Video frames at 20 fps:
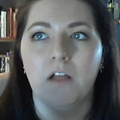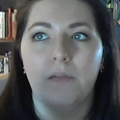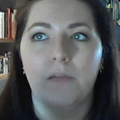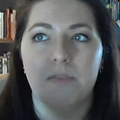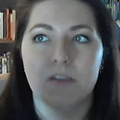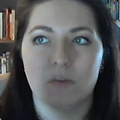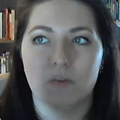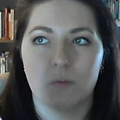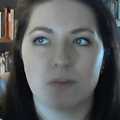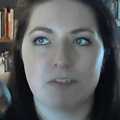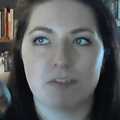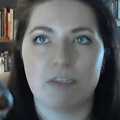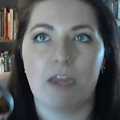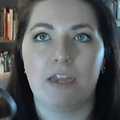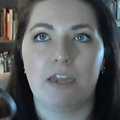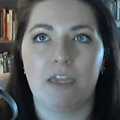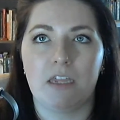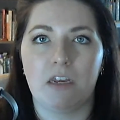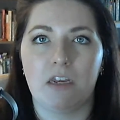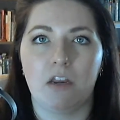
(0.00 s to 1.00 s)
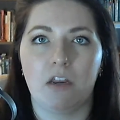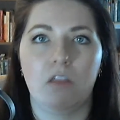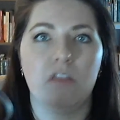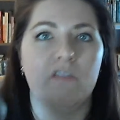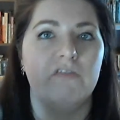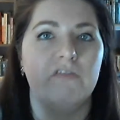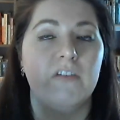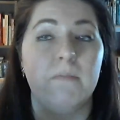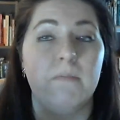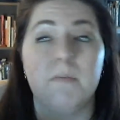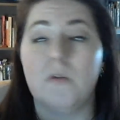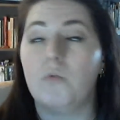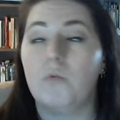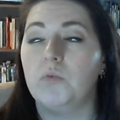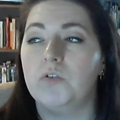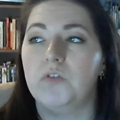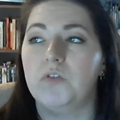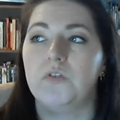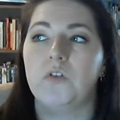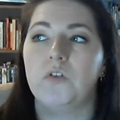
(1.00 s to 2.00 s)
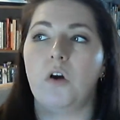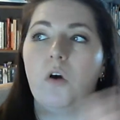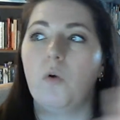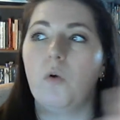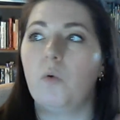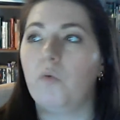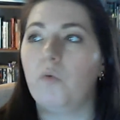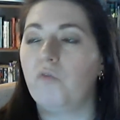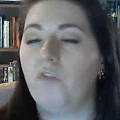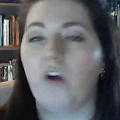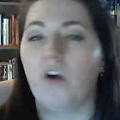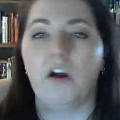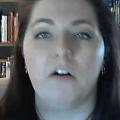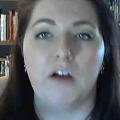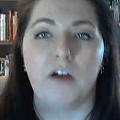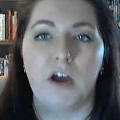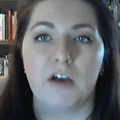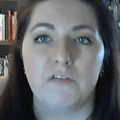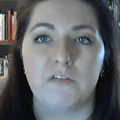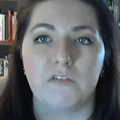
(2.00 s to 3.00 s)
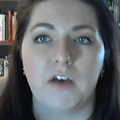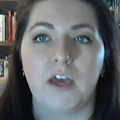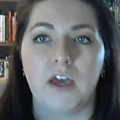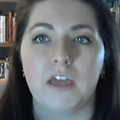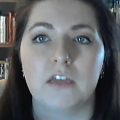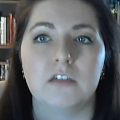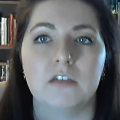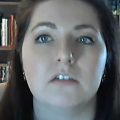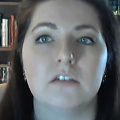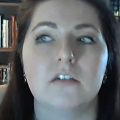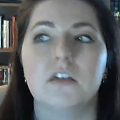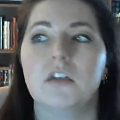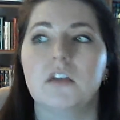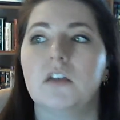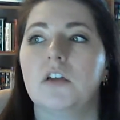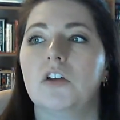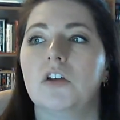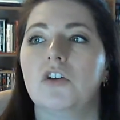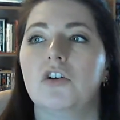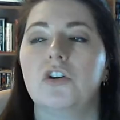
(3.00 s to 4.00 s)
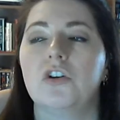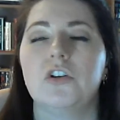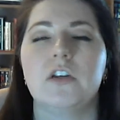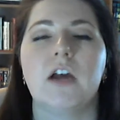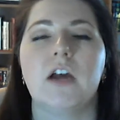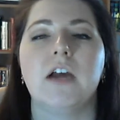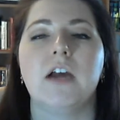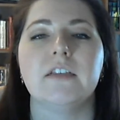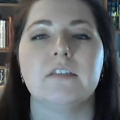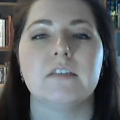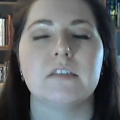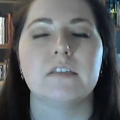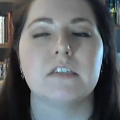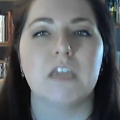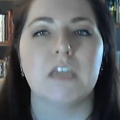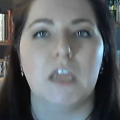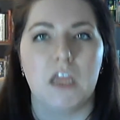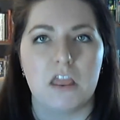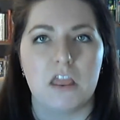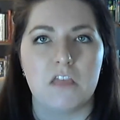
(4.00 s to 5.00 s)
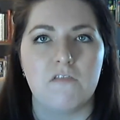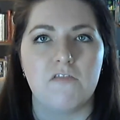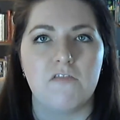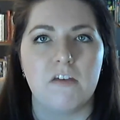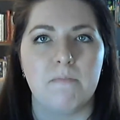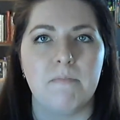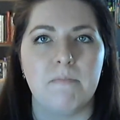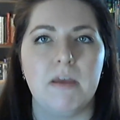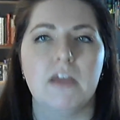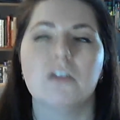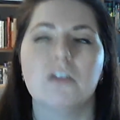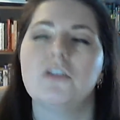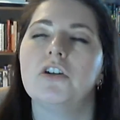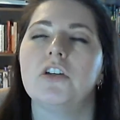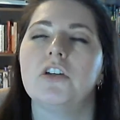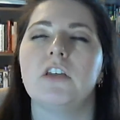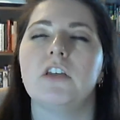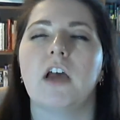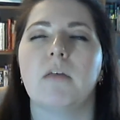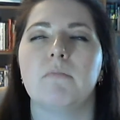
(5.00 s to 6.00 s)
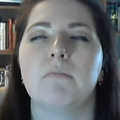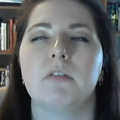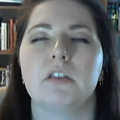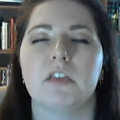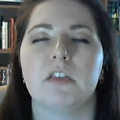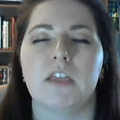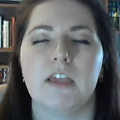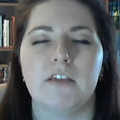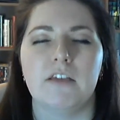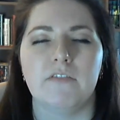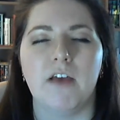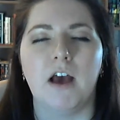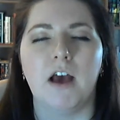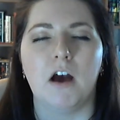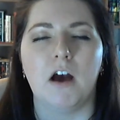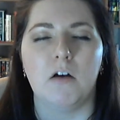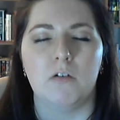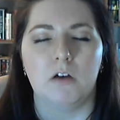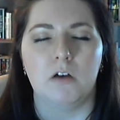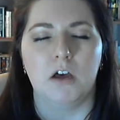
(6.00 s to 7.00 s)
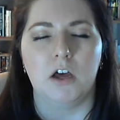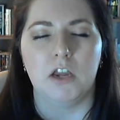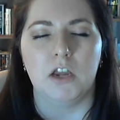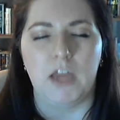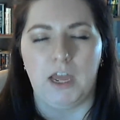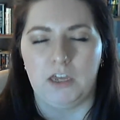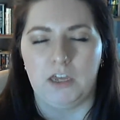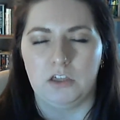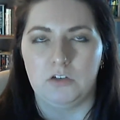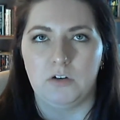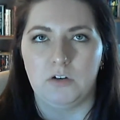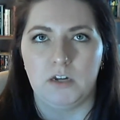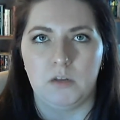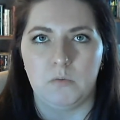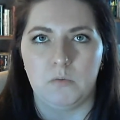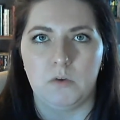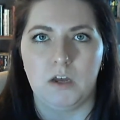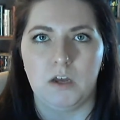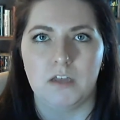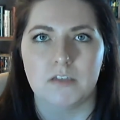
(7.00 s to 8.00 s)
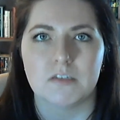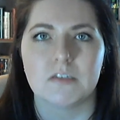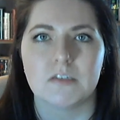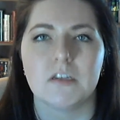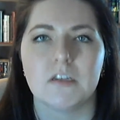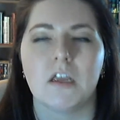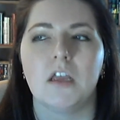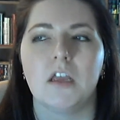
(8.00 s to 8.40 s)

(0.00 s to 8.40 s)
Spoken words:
This was second. The Fitbit was so far off. I could not stand the Fitbit, could not believe how inaccurate it was.